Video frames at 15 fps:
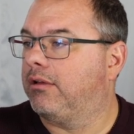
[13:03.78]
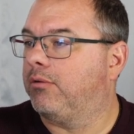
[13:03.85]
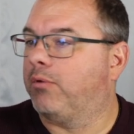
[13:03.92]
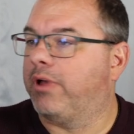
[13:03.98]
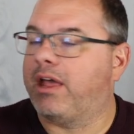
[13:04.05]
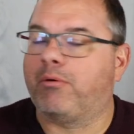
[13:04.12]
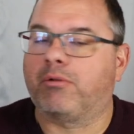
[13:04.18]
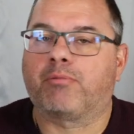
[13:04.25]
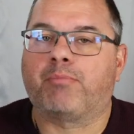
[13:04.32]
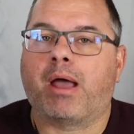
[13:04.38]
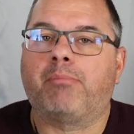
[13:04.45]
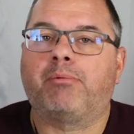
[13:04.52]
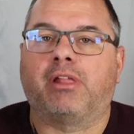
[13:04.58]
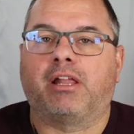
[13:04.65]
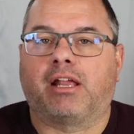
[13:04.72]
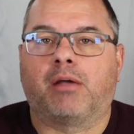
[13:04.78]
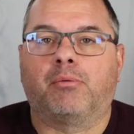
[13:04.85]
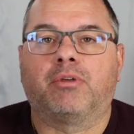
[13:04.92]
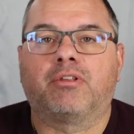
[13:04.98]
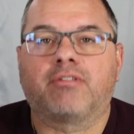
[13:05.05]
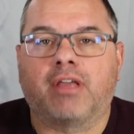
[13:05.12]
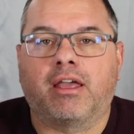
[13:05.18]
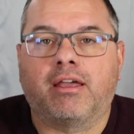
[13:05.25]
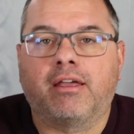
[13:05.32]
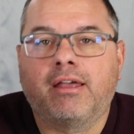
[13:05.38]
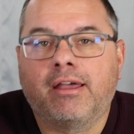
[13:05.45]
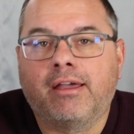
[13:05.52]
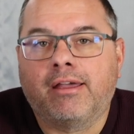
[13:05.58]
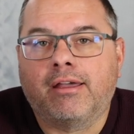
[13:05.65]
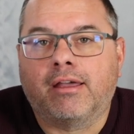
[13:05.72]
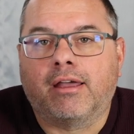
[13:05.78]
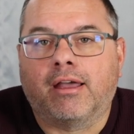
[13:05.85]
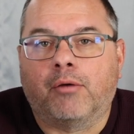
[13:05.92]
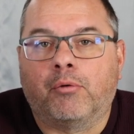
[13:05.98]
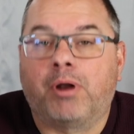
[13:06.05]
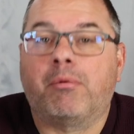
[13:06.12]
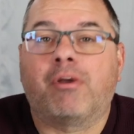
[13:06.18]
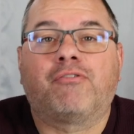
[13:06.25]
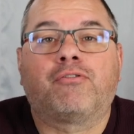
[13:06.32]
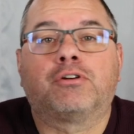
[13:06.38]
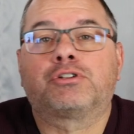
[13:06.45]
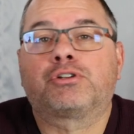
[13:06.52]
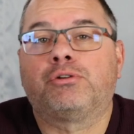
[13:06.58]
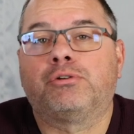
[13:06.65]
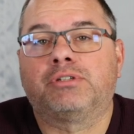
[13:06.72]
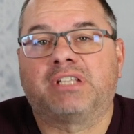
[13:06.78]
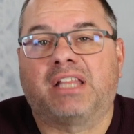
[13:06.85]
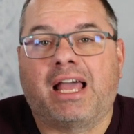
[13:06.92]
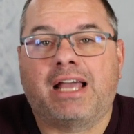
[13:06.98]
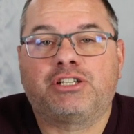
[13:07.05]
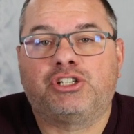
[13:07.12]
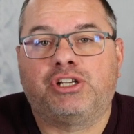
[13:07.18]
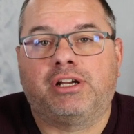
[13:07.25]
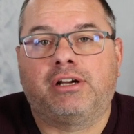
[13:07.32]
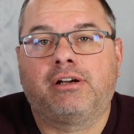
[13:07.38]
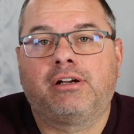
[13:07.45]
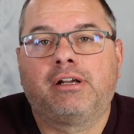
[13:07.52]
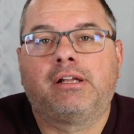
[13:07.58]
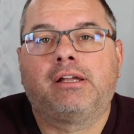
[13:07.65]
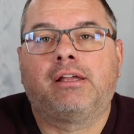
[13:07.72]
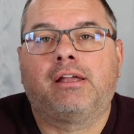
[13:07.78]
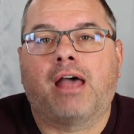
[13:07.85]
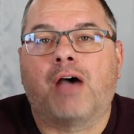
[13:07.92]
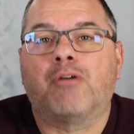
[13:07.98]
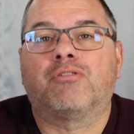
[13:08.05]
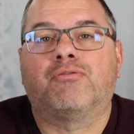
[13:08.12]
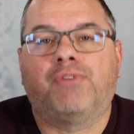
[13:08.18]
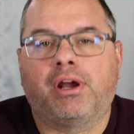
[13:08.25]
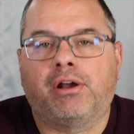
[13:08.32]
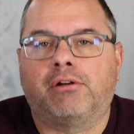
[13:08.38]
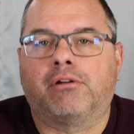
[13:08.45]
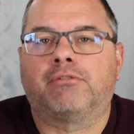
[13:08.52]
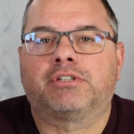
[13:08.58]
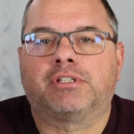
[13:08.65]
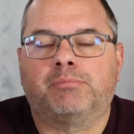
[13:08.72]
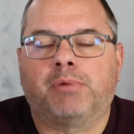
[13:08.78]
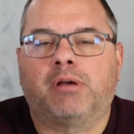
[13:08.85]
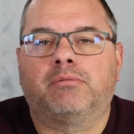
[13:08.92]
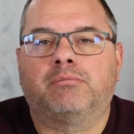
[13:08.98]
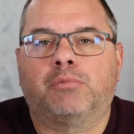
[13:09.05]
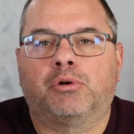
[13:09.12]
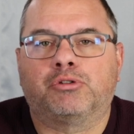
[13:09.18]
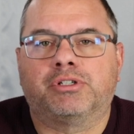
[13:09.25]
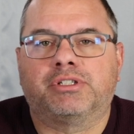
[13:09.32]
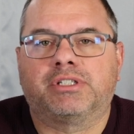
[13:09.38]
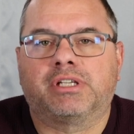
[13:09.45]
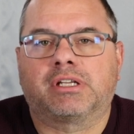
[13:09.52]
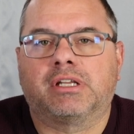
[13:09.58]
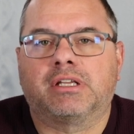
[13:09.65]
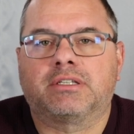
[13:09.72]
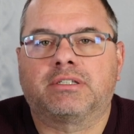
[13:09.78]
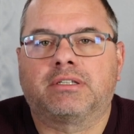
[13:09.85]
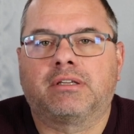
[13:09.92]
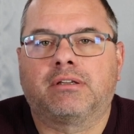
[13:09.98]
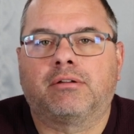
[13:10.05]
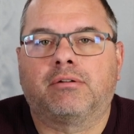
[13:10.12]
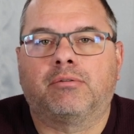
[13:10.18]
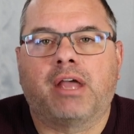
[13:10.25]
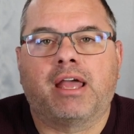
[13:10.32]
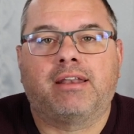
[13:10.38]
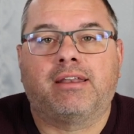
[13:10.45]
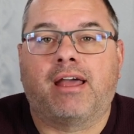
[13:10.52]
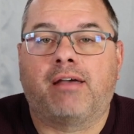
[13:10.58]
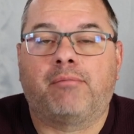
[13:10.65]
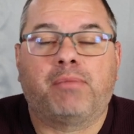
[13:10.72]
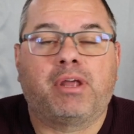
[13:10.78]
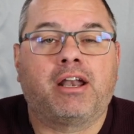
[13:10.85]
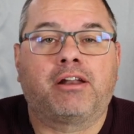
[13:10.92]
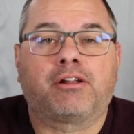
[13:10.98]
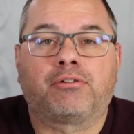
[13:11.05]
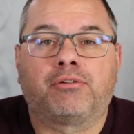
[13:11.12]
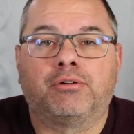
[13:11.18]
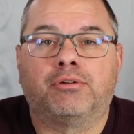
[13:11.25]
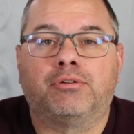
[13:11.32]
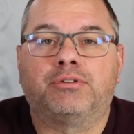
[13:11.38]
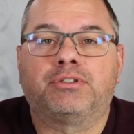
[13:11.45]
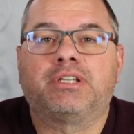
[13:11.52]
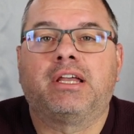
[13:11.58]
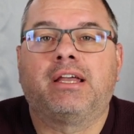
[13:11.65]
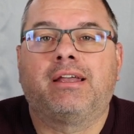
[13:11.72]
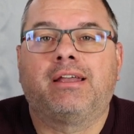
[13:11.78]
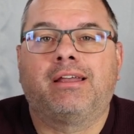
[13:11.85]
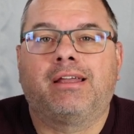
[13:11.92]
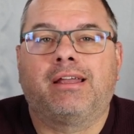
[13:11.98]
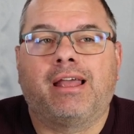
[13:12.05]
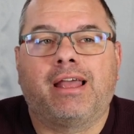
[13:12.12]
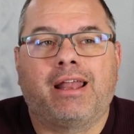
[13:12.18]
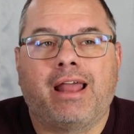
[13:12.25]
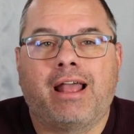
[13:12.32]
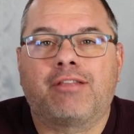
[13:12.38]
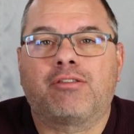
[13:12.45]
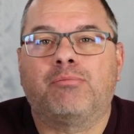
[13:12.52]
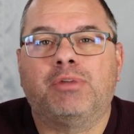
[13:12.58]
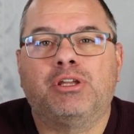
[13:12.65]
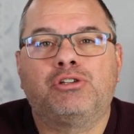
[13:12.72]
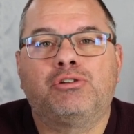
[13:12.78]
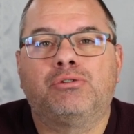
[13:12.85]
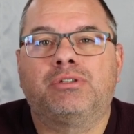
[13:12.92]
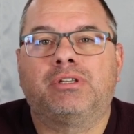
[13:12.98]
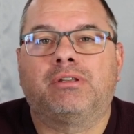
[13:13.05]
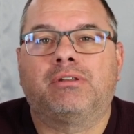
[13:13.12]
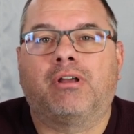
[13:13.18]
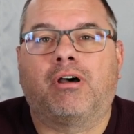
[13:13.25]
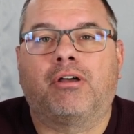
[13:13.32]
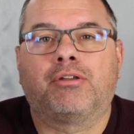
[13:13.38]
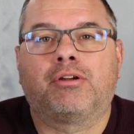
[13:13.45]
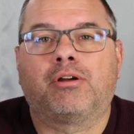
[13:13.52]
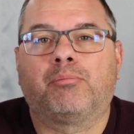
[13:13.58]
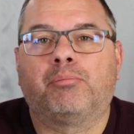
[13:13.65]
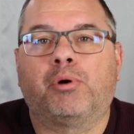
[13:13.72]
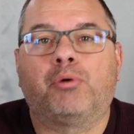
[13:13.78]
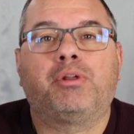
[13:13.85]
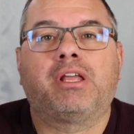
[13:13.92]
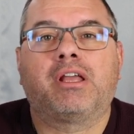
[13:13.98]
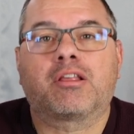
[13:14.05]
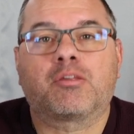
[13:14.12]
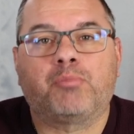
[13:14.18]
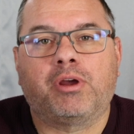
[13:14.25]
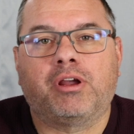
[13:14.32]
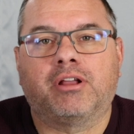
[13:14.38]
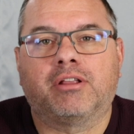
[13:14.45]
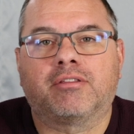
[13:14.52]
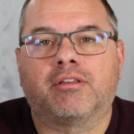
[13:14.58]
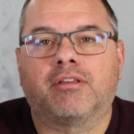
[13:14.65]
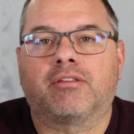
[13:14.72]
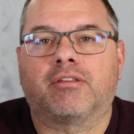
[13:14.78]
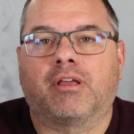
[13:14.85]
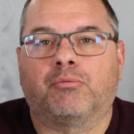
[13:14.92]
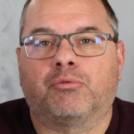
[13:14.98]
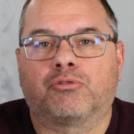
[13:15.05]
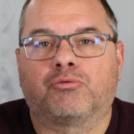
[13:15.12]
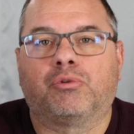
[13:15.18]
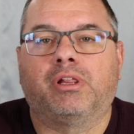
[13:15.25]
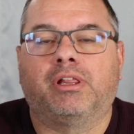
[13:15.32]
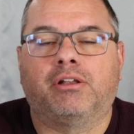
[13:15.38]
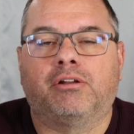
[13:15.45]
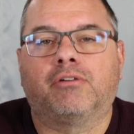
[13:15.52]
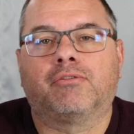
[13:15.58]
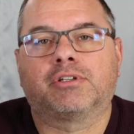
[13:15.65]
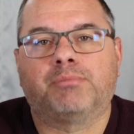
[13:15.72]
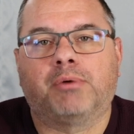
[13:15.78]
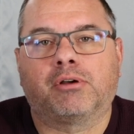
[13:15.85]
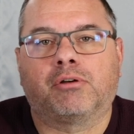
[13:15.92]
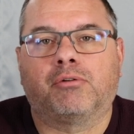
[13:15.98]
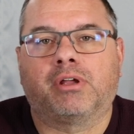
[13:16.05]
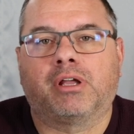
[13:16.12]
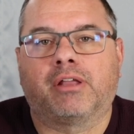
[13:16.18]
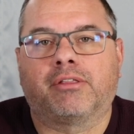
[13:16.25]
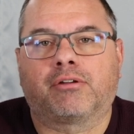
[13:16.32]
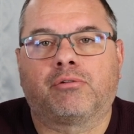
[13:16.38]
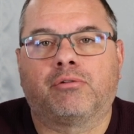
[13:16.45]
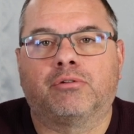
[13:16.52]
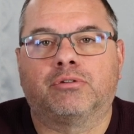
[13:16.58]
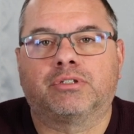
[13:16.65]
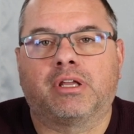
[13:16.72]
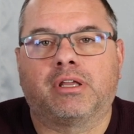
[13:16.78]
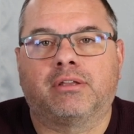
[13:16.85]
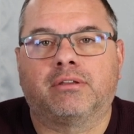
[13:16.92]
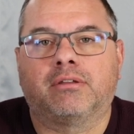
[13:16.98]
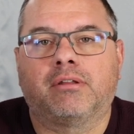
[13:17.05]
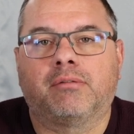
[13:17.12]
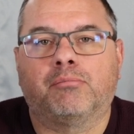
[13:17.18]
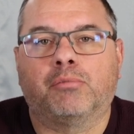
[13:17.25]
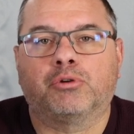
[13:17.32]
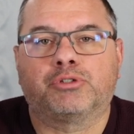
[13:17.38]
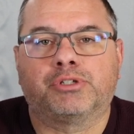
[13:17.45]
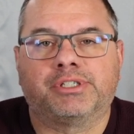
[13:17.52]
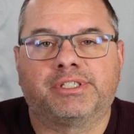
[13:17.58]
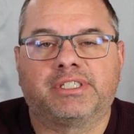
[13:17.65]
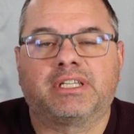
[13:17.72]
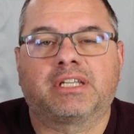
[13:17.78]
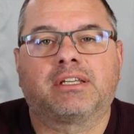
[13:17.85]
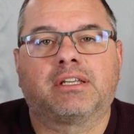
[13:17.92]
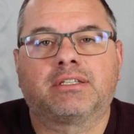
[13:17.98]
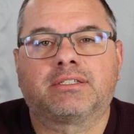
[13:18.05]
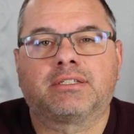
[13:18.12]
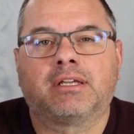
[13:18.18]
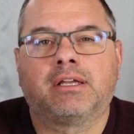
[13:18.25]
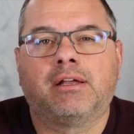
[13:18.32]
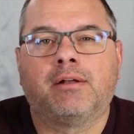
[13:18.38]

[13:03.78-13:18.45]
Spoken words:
While that one's populating, I will say, one of my first cruises last year, I was very nervous about motion sickness. I had not been on a cruise, had some issues in other boating experiences, and was really nervous about going on the cruise in motion sickness.